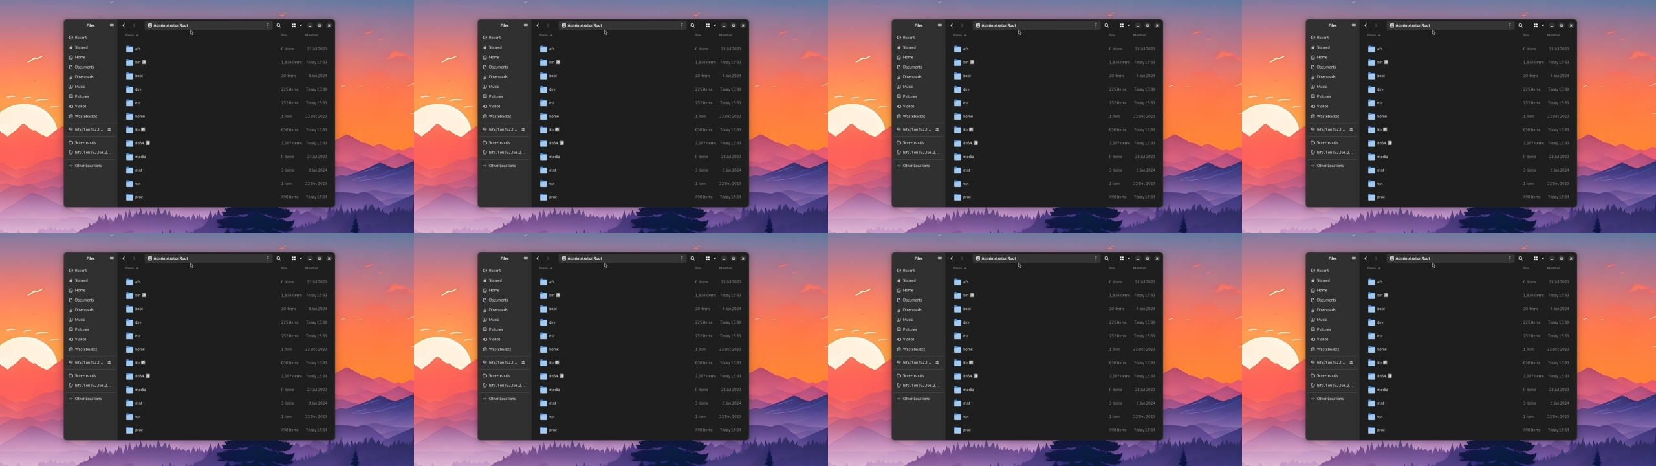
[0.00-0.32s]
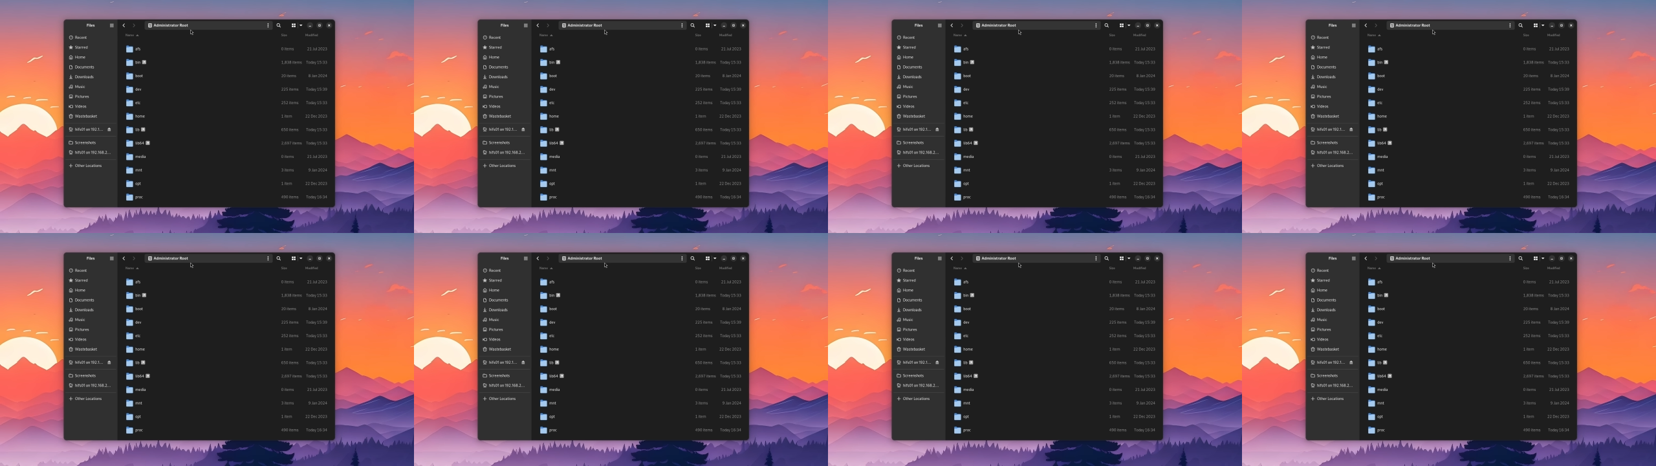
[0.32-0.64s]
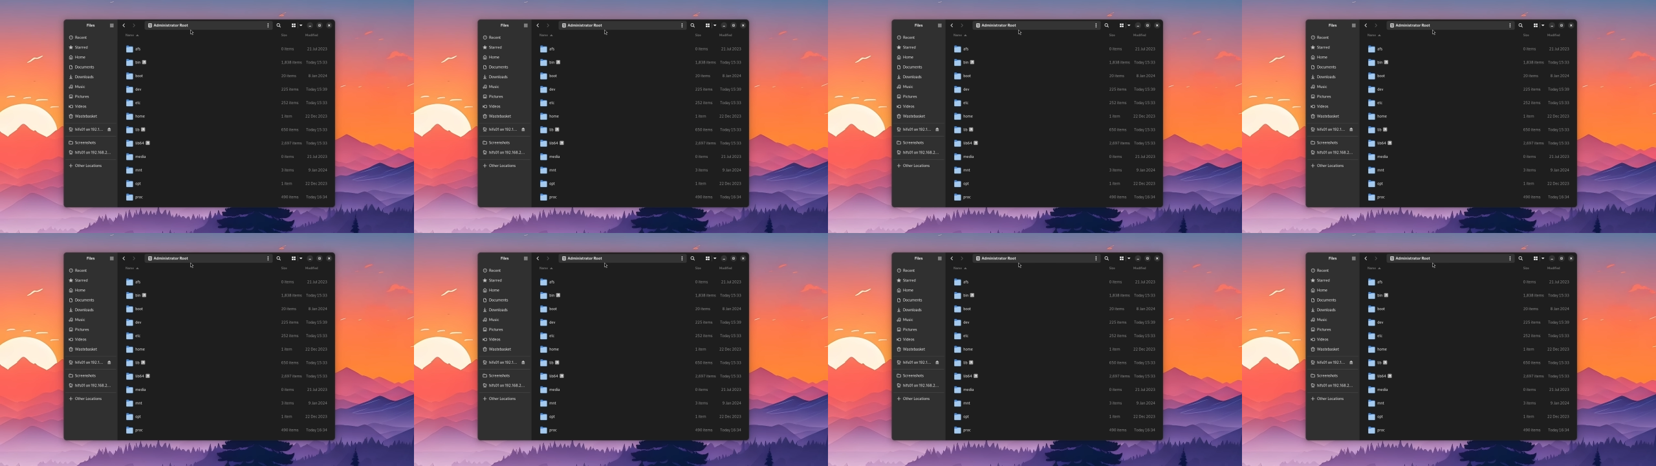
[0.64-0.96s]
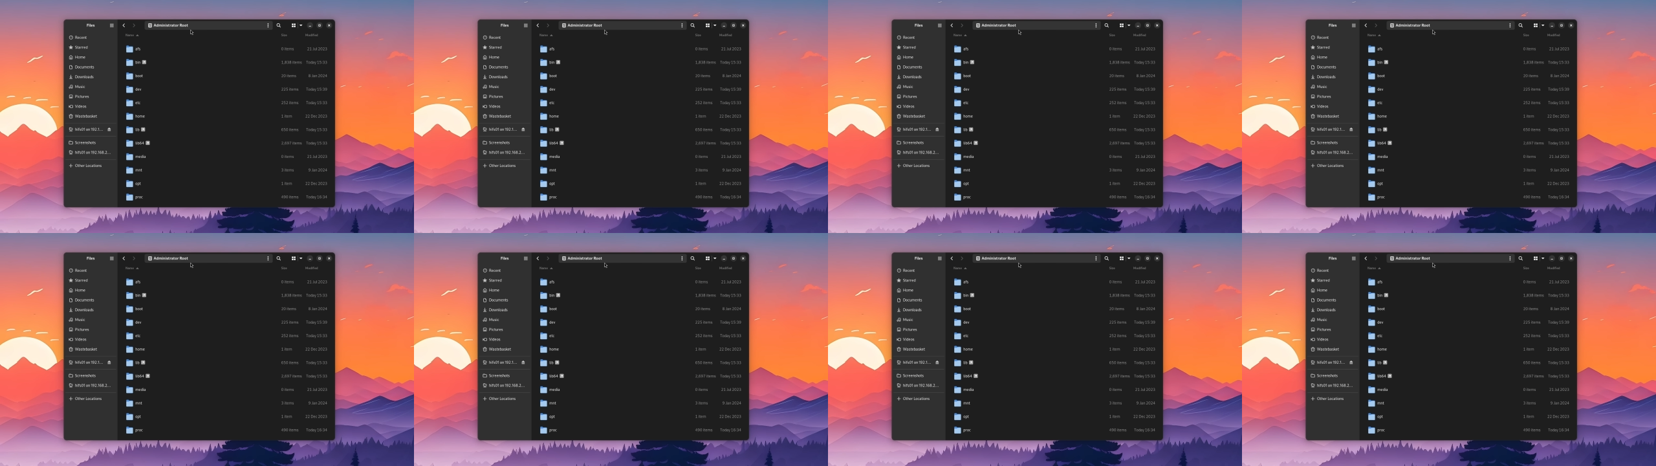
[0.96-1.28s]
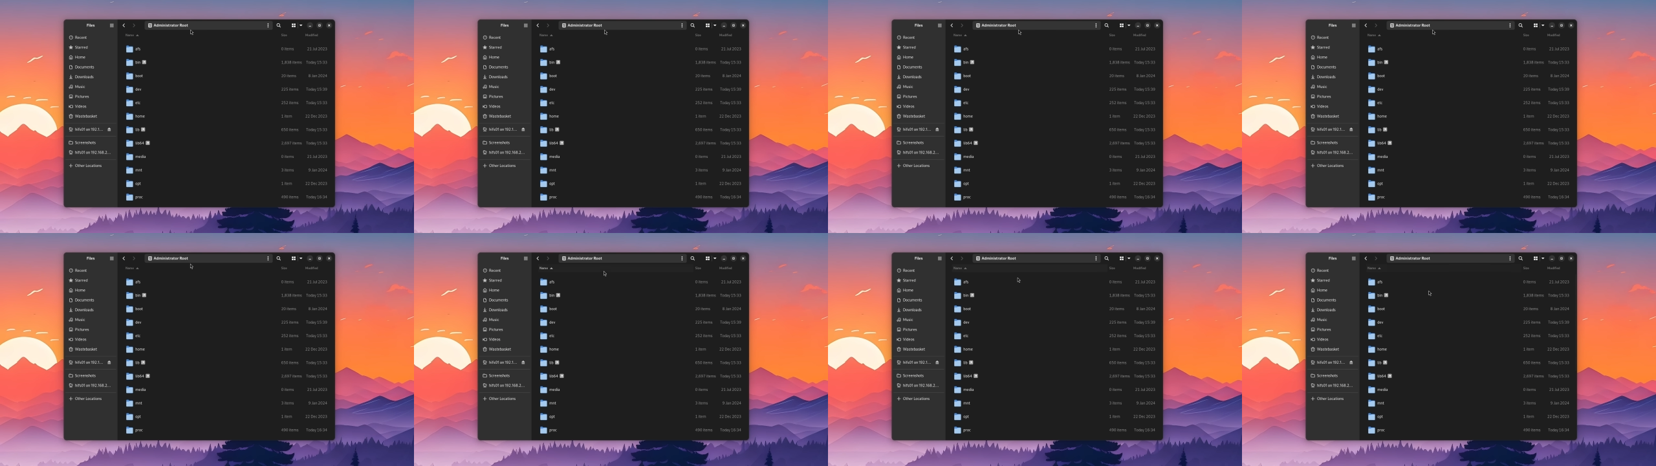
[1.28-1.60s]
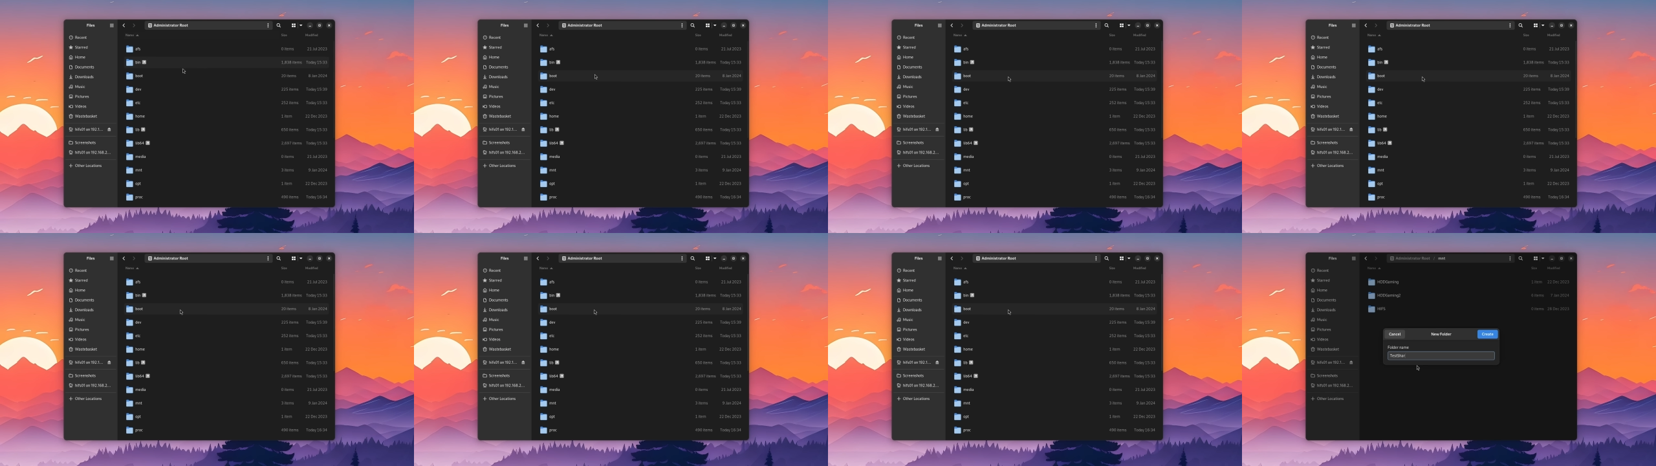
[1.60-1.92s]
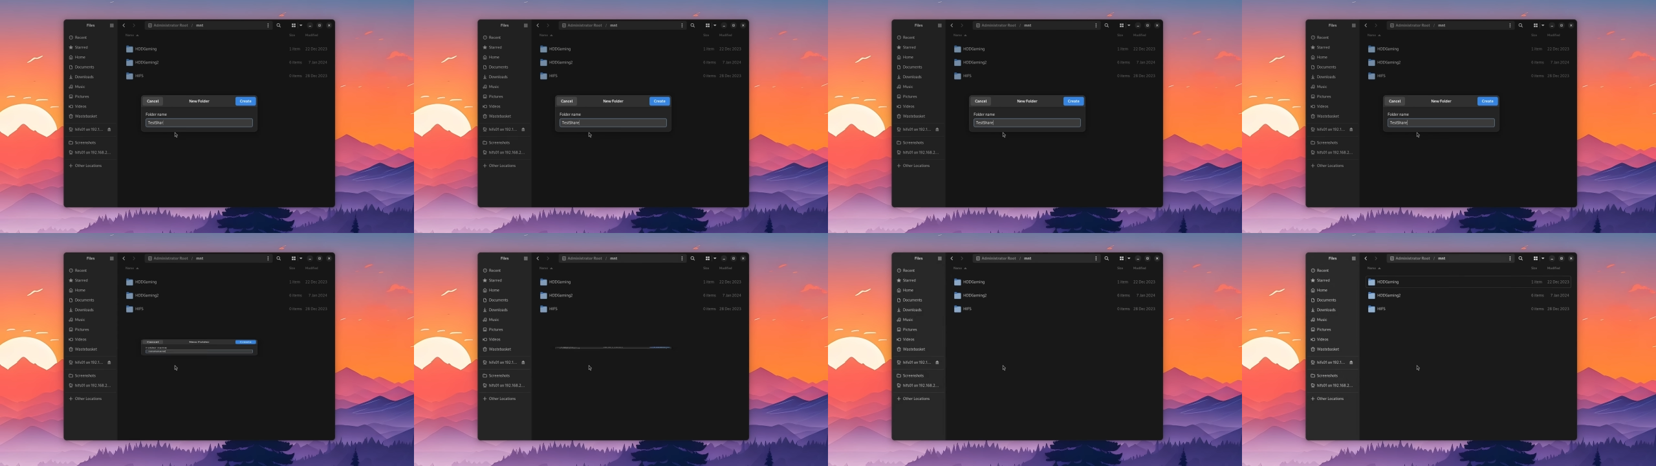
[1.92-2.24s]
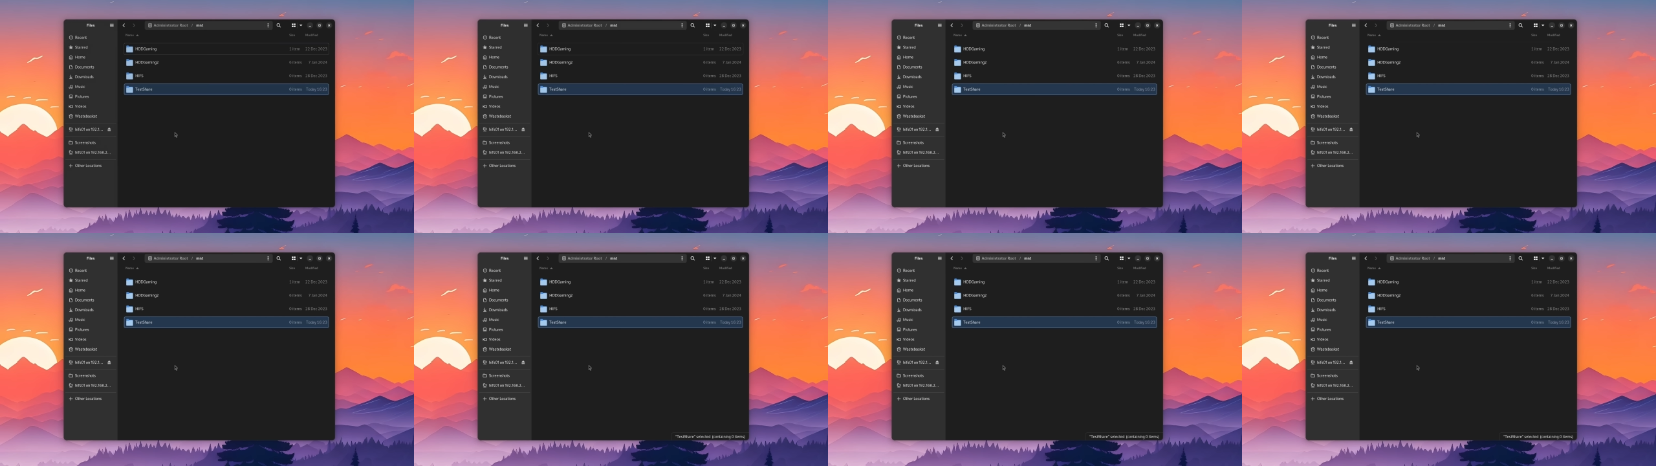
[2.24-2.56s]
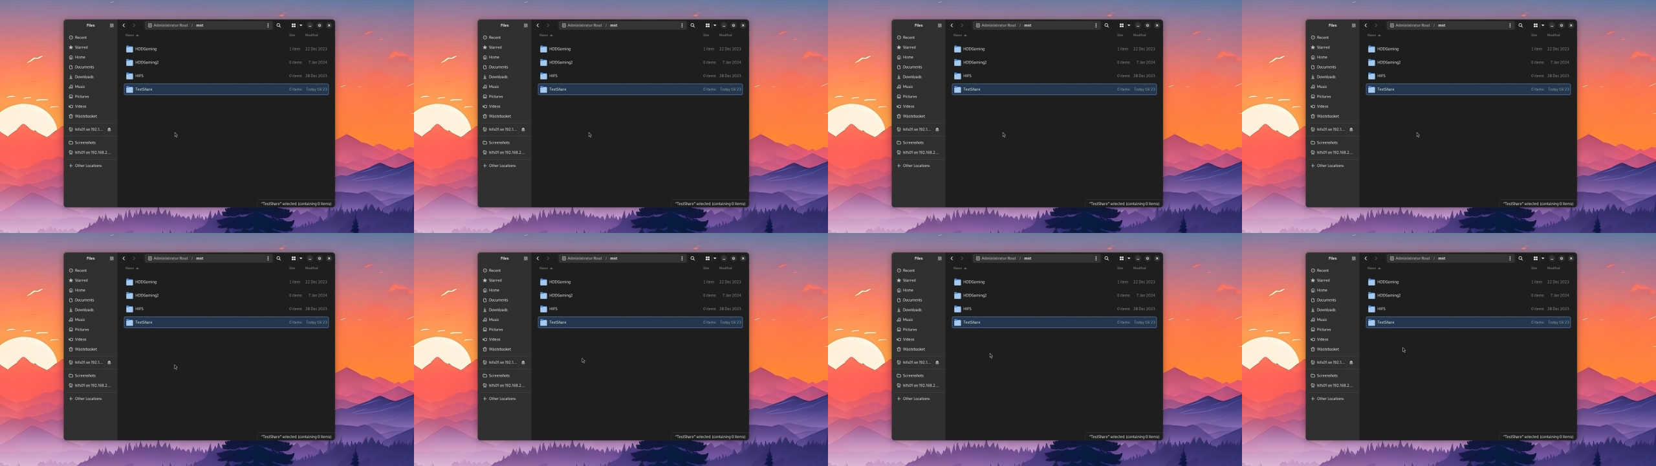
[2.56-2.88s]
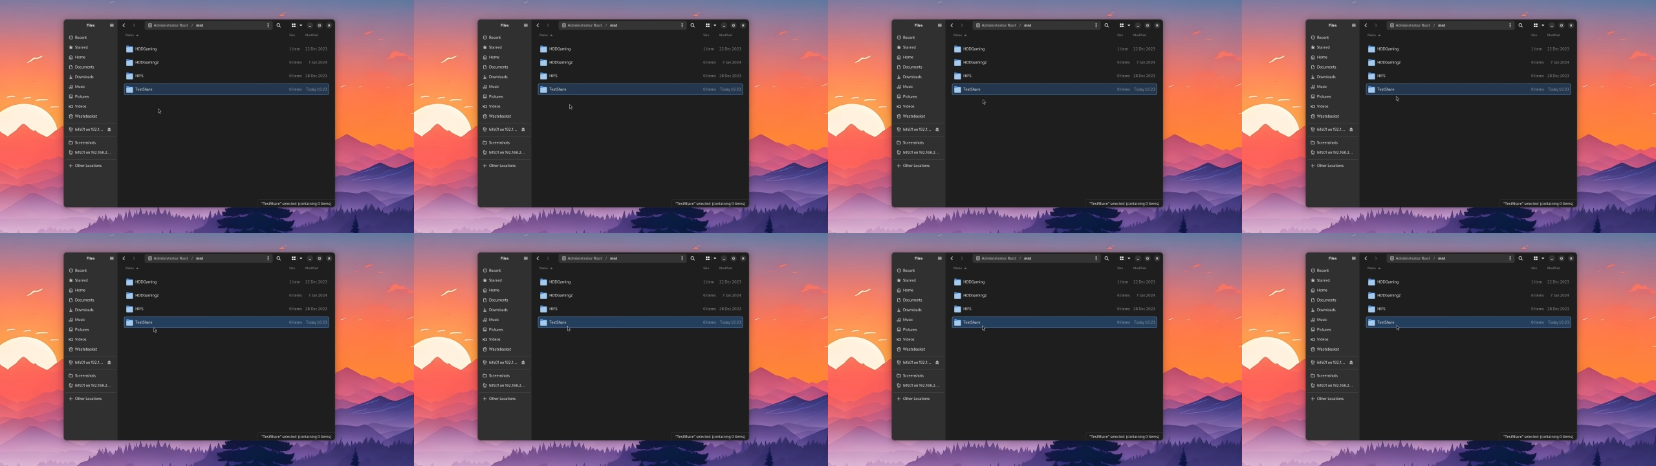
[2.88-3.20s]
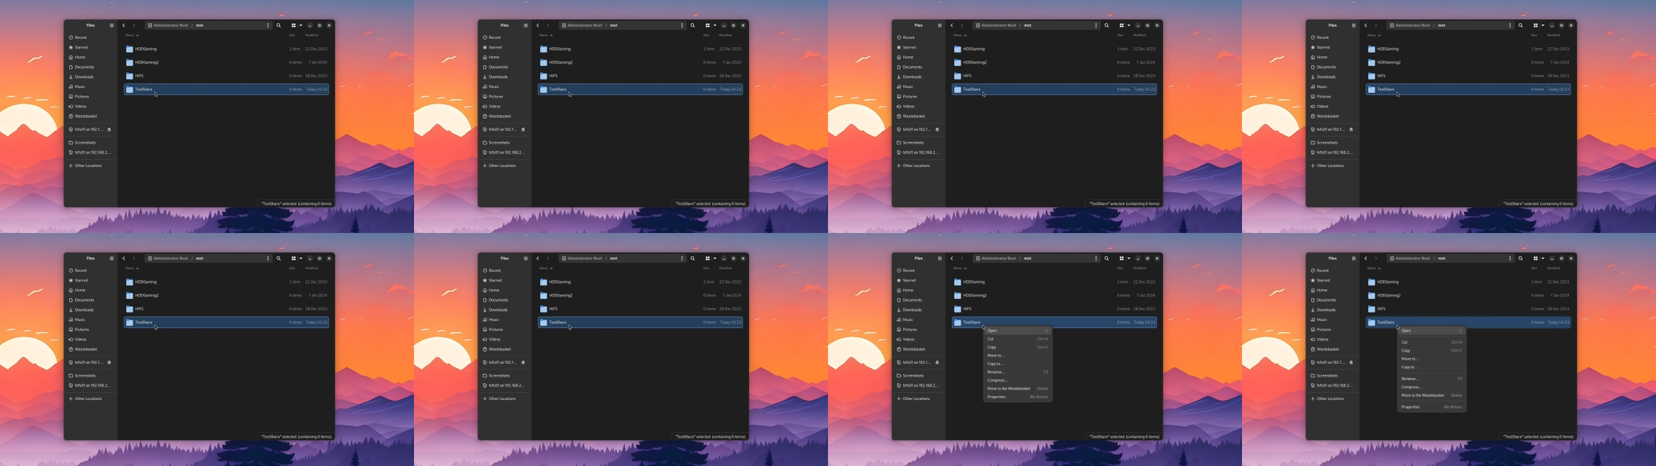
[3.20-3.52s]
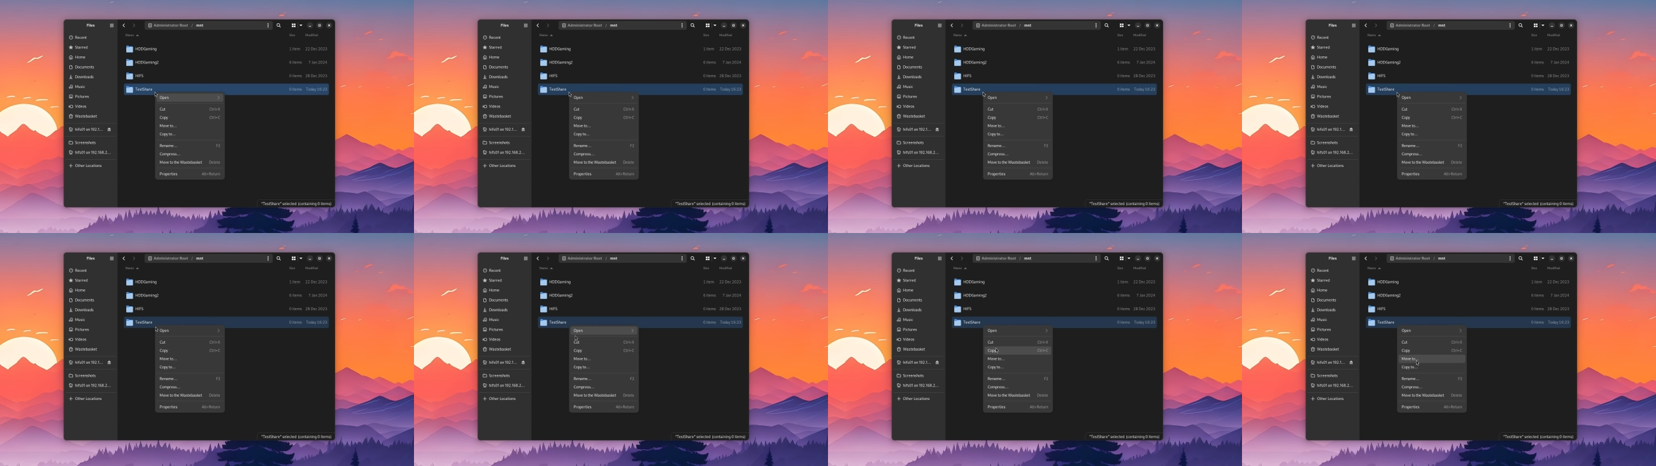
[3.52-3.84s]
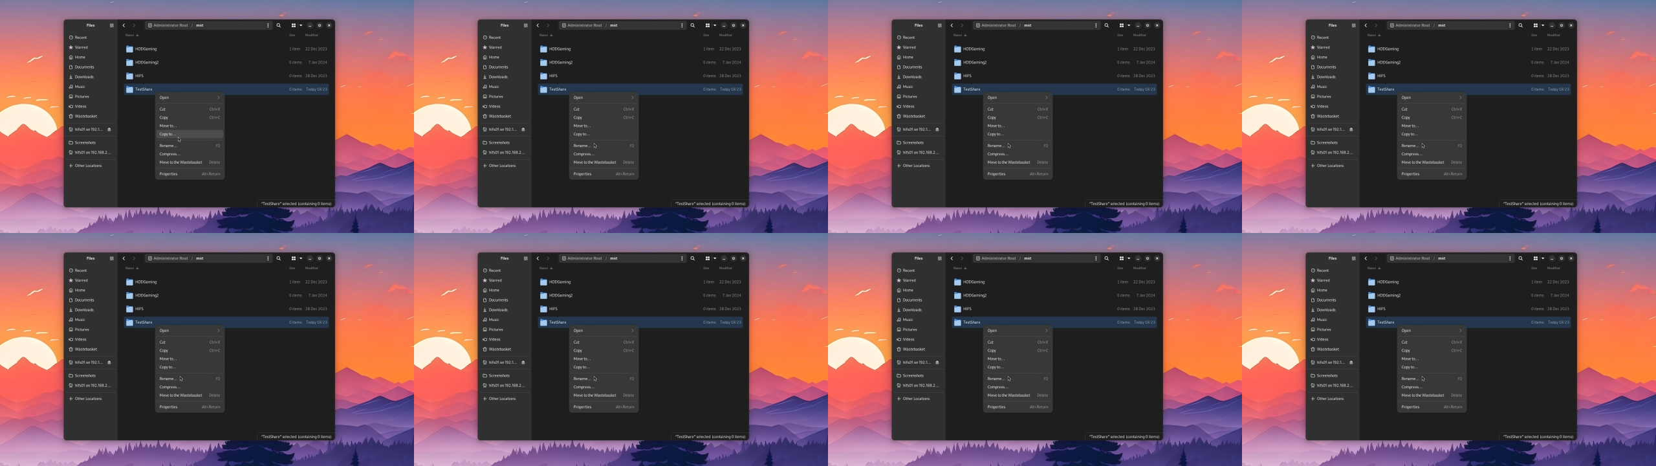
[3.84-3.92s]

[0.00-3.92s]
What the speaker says: [unreadable: no face in view]